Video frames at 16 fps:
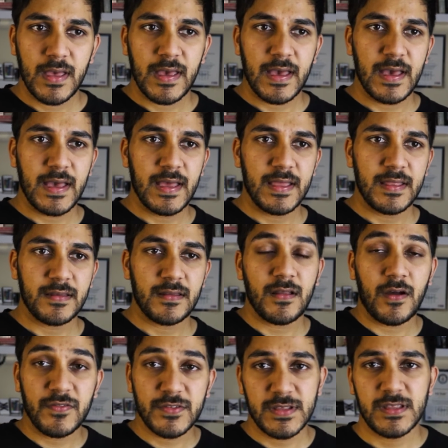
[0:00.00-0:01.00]
And
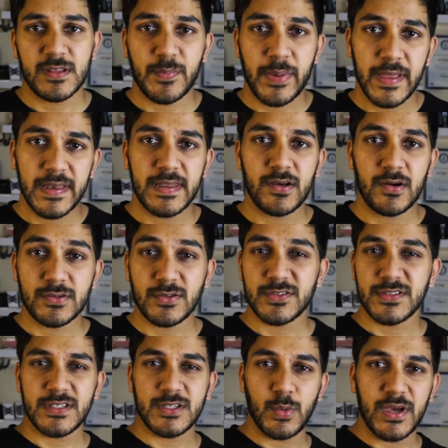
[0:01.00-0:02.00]
obviously, depending on your
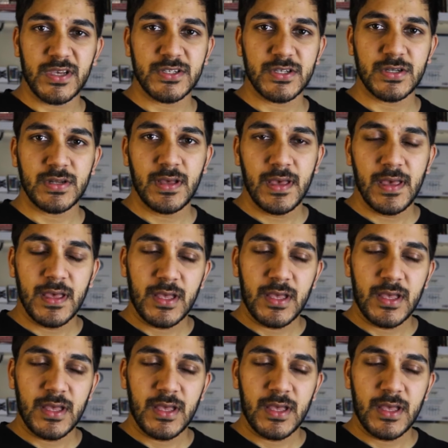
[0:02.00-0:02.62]
situation,